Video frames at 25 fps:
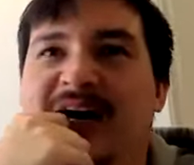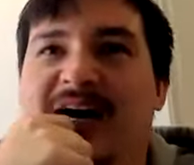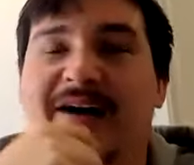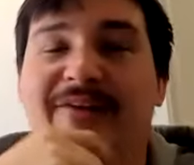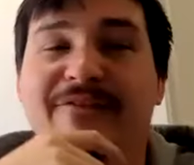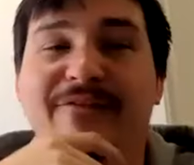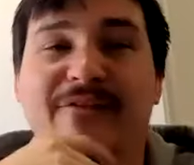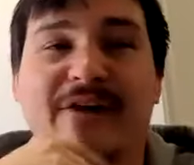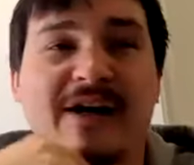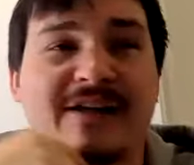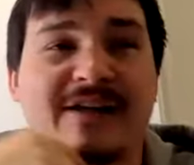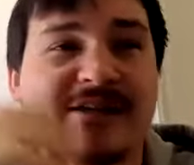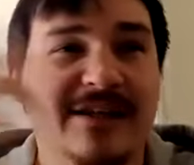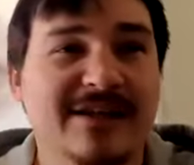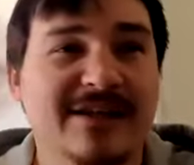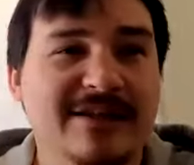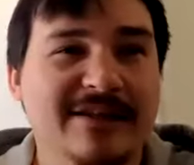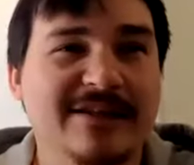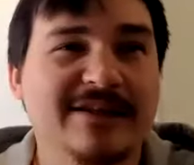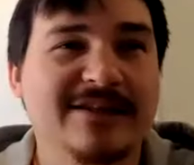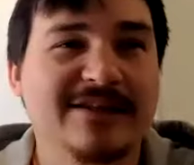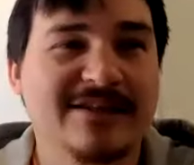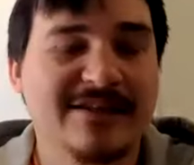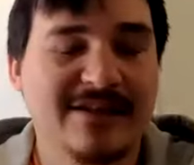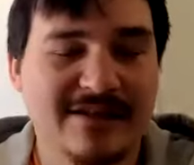I find
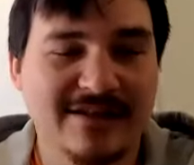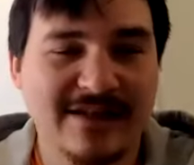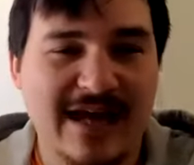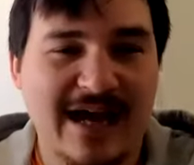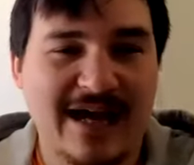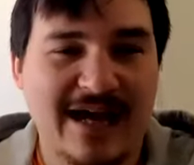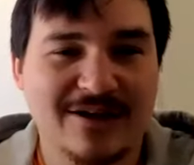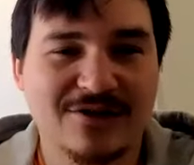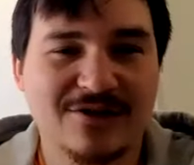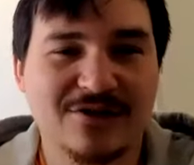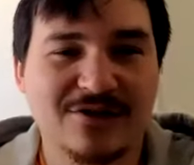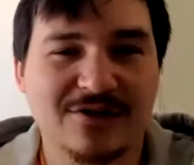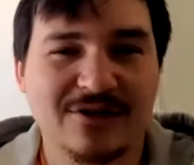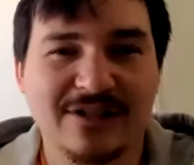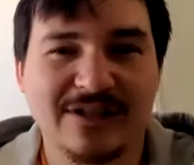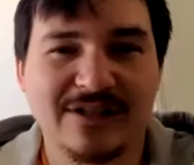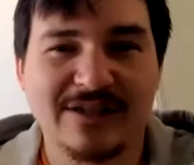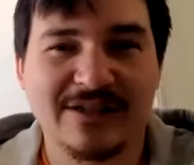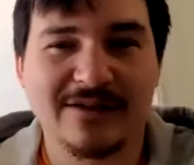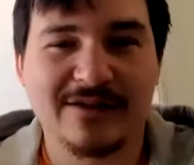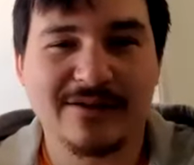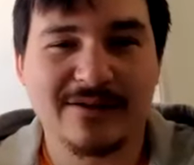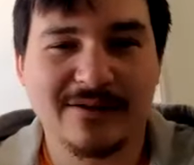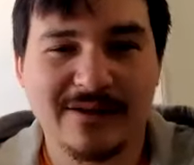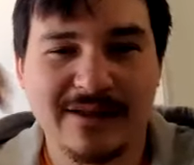that this is
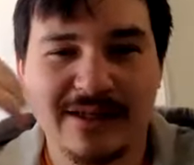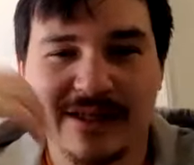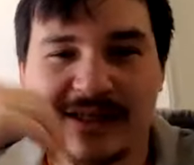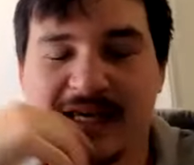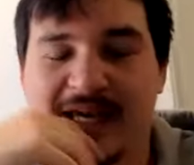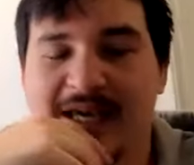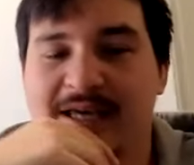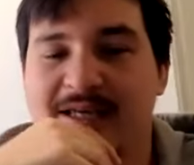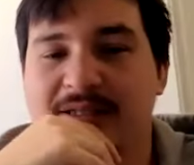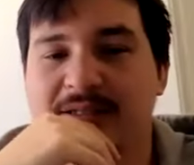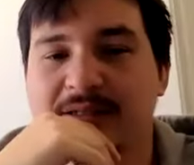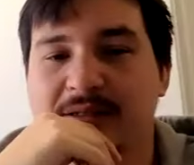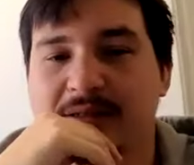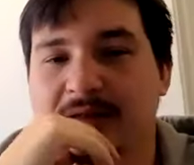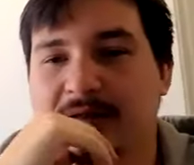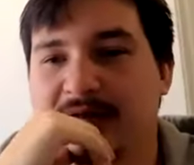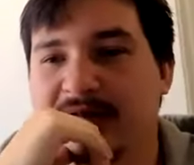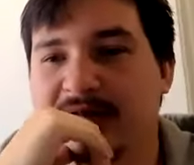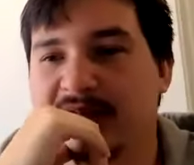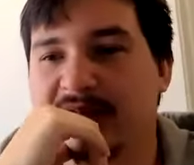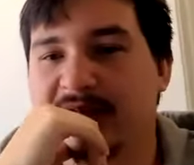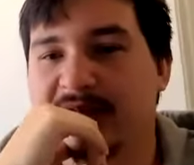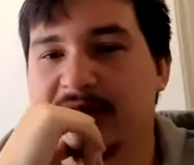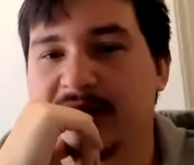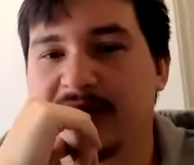actually the case
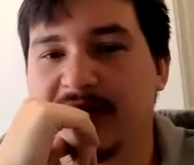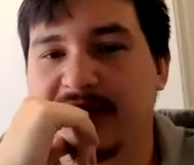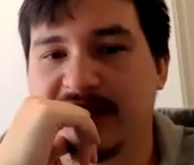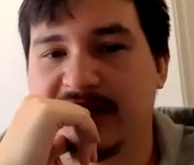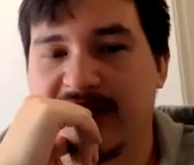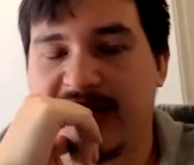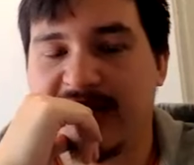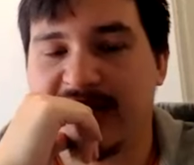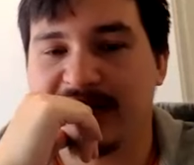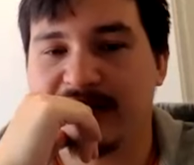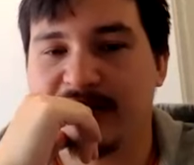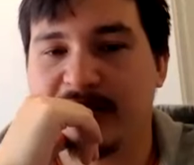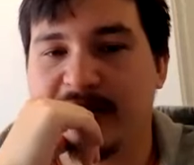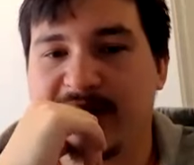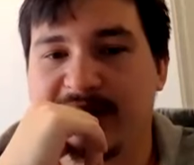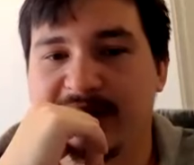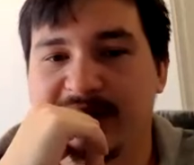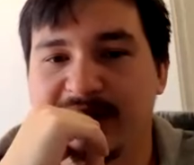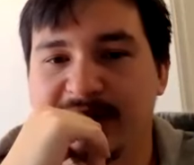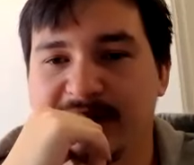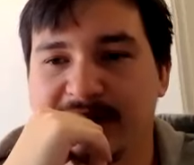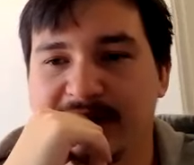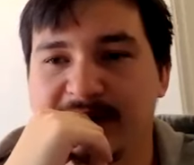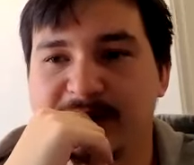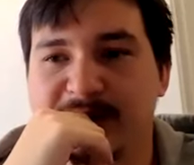in out of
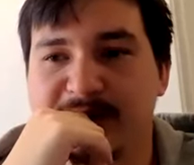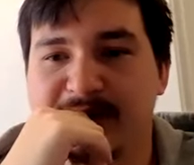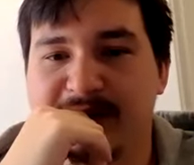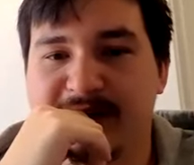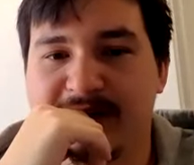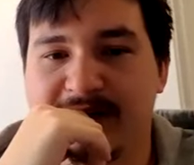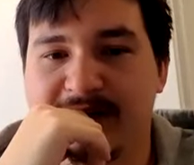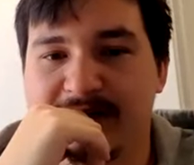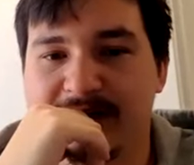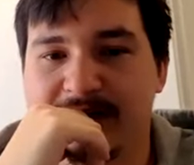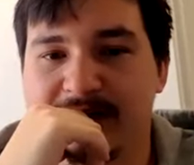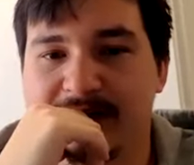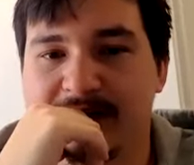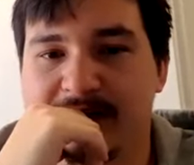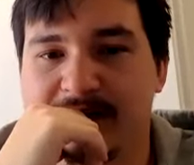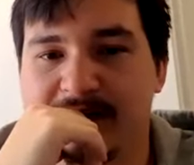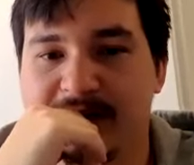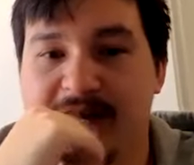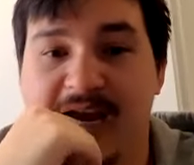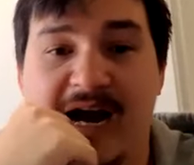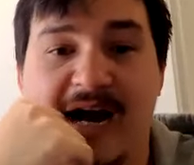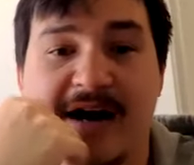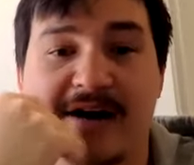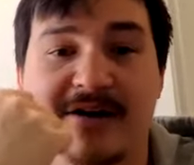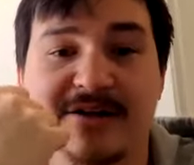body experiences. You
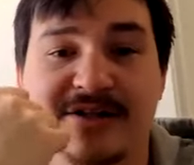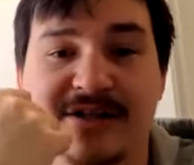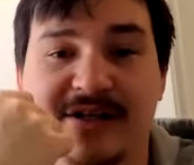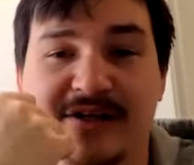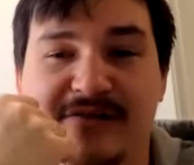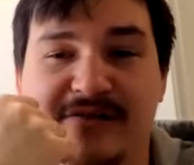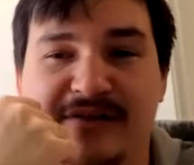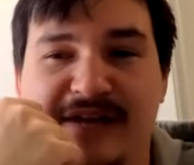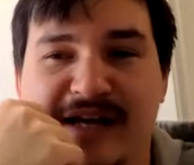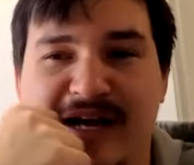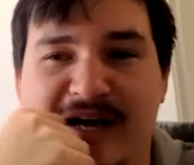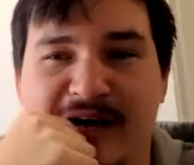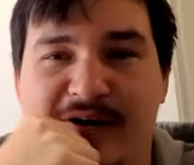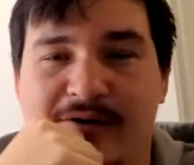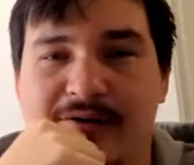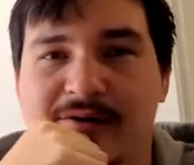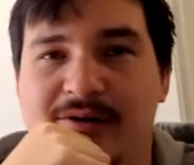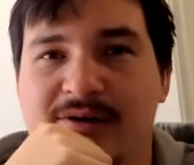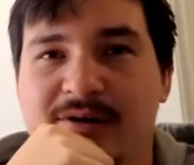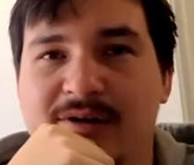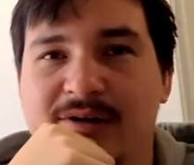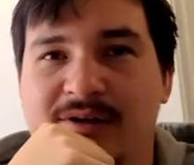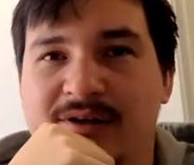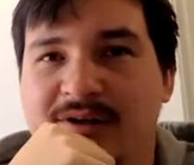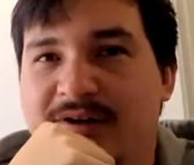say higher self now,
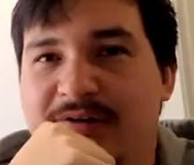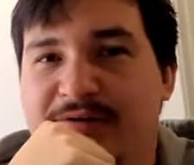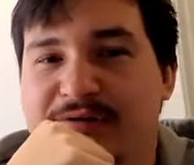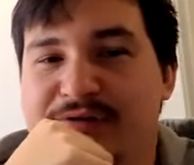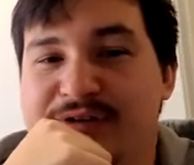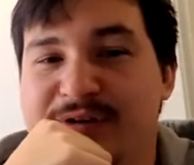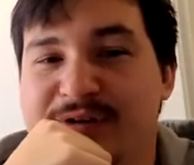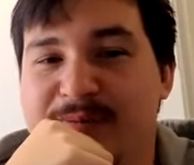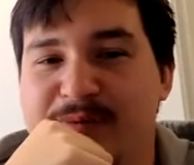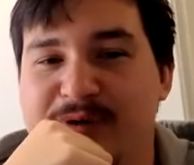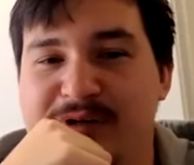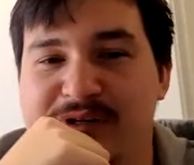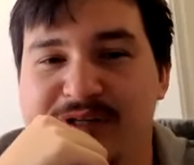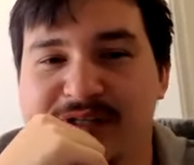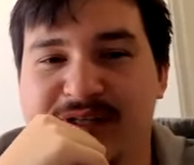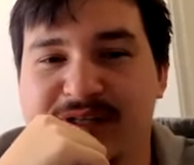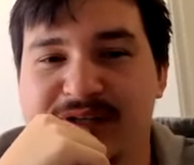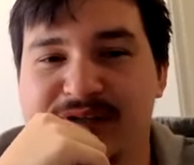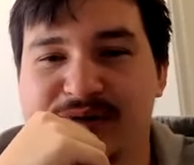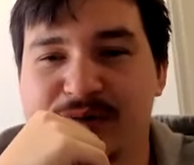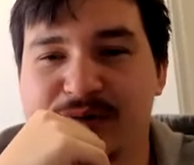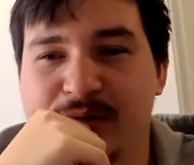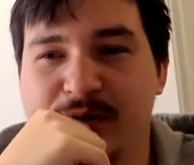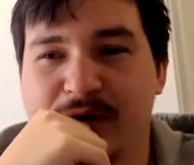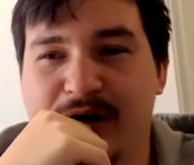for some reason it
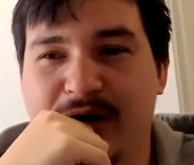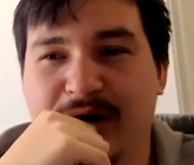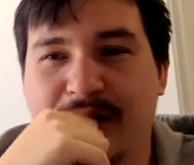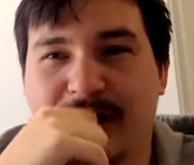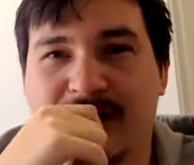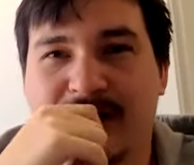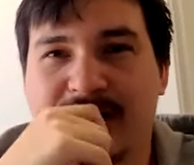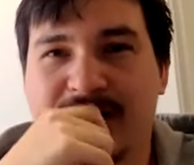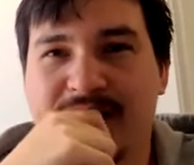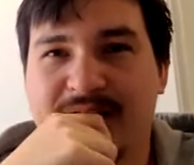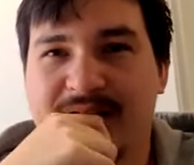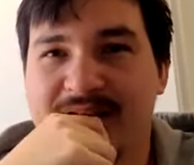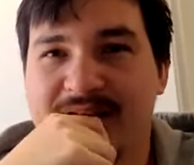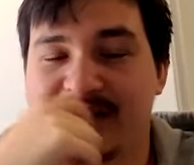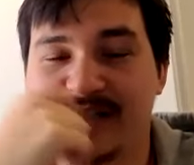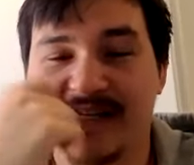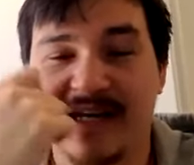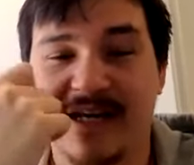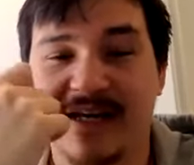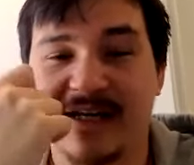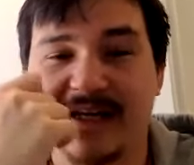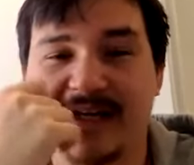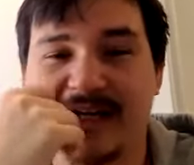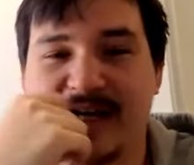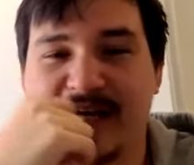doesn't work. You
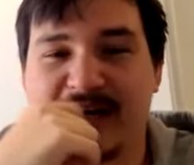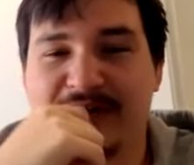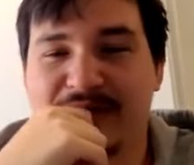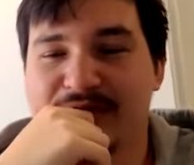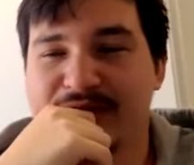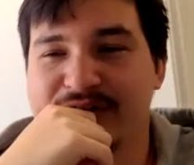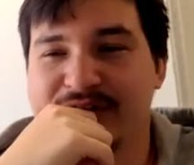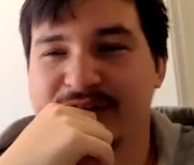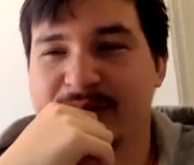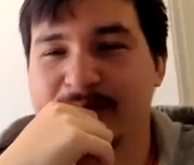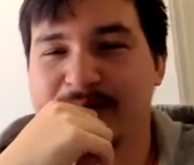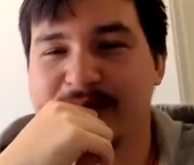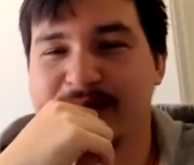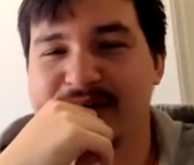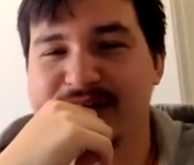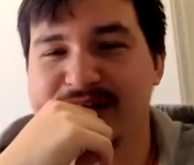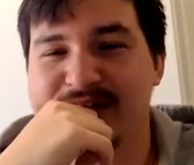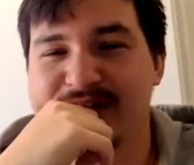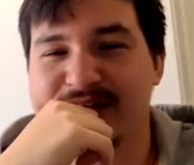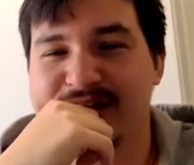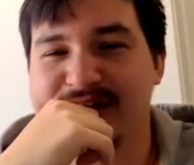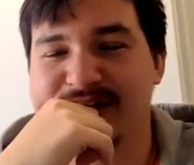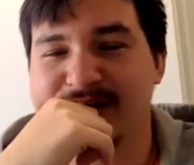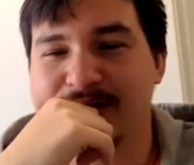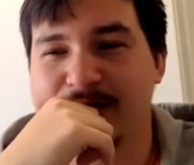say it again, for some reason
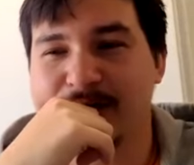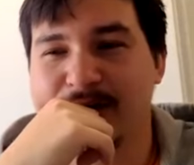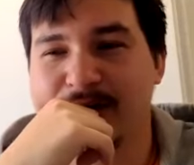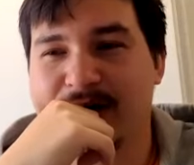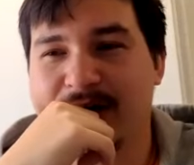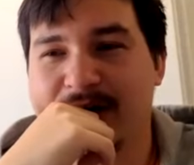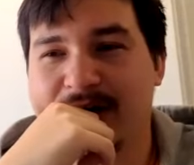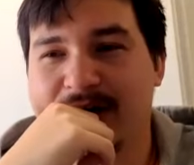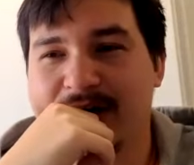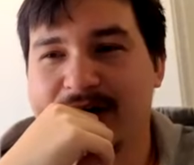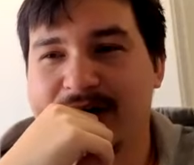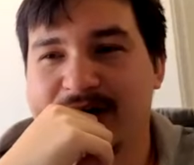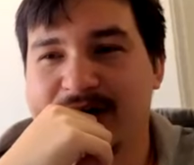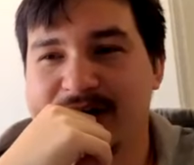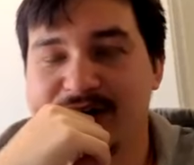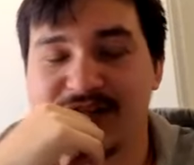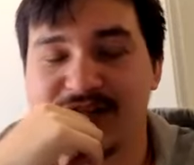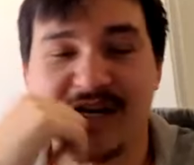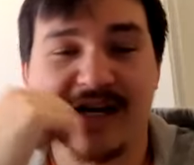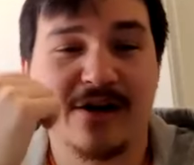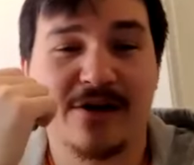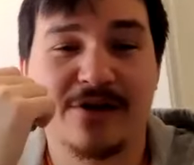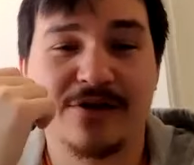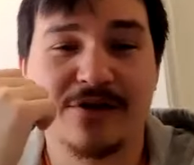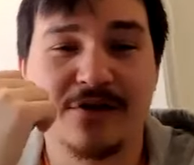it doesn't work. You
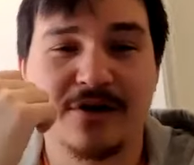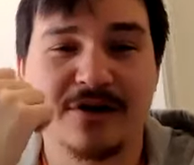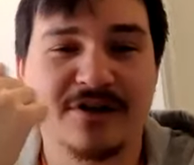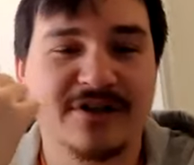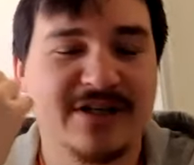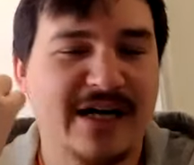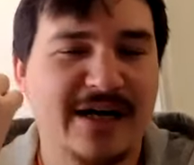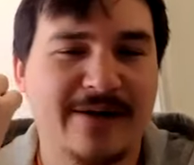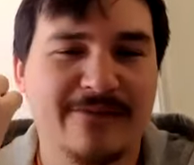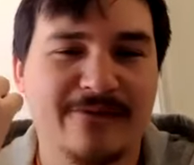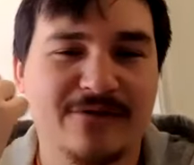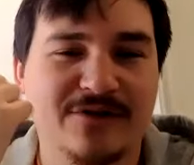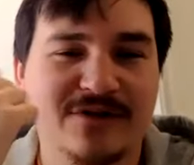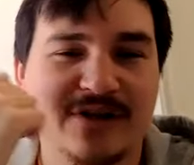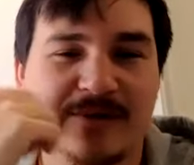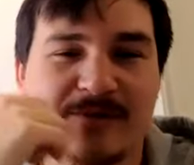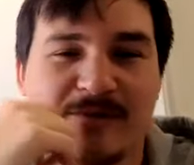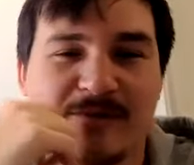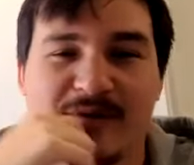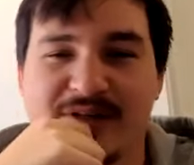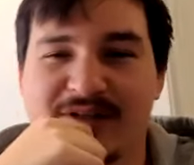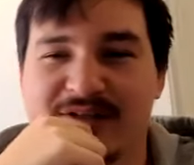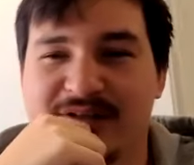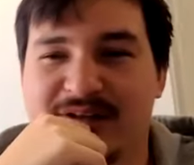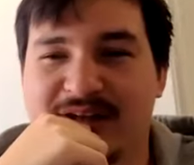say it a third time, for
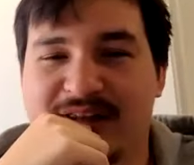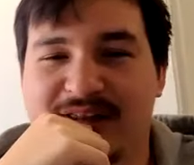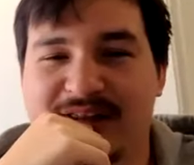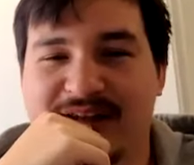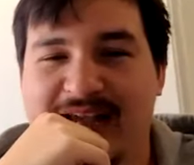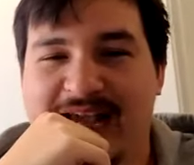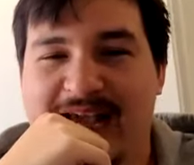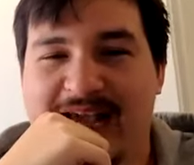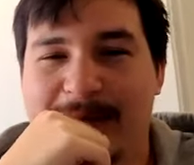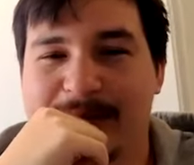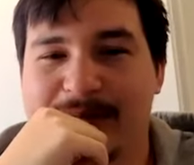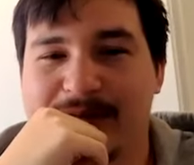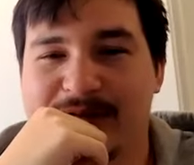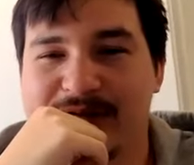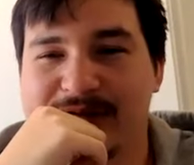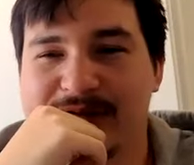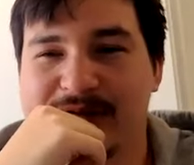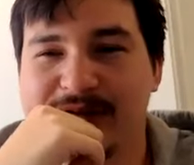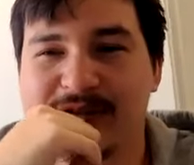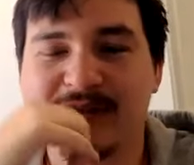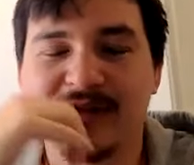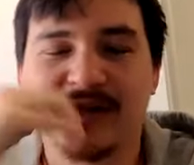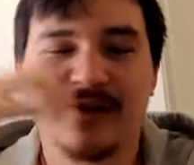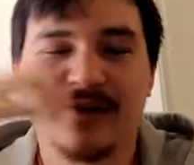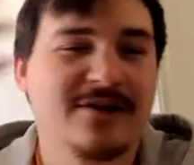some reason nothing
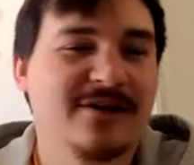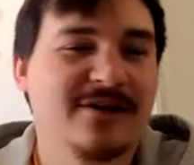happens.